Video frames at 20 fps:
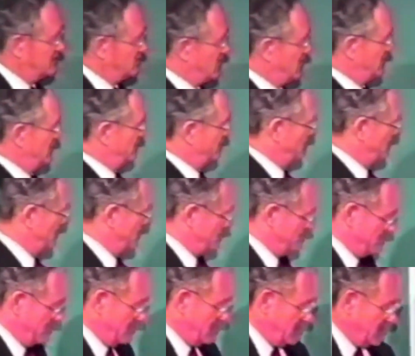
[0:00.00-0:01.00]
in the morning. You don't forget it.
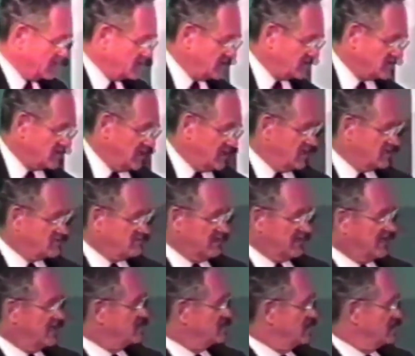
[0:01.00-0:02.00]
He says, it's
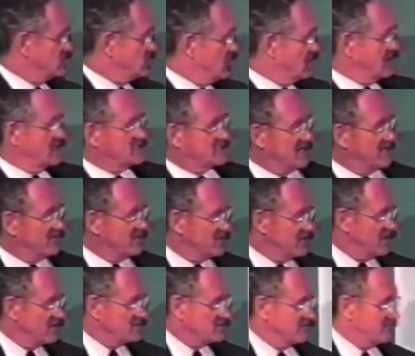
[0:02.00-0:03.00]
because in 27
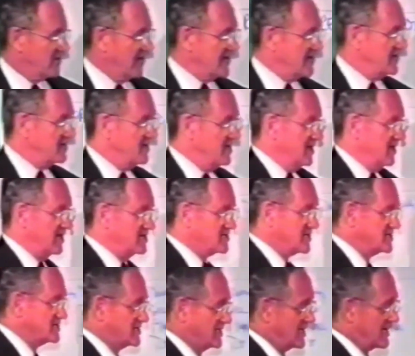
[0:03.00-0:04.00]
years of fighting, he
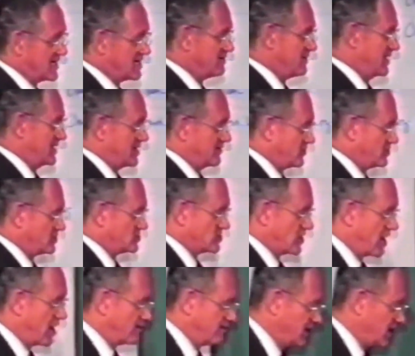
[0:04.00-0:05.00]
says, the enemy never
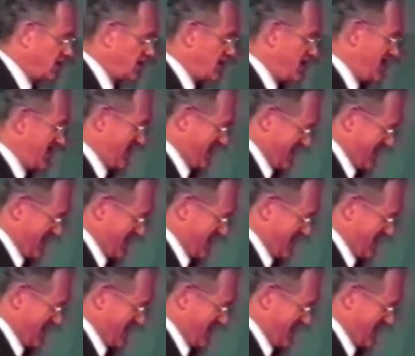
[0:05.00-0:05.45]
saw me.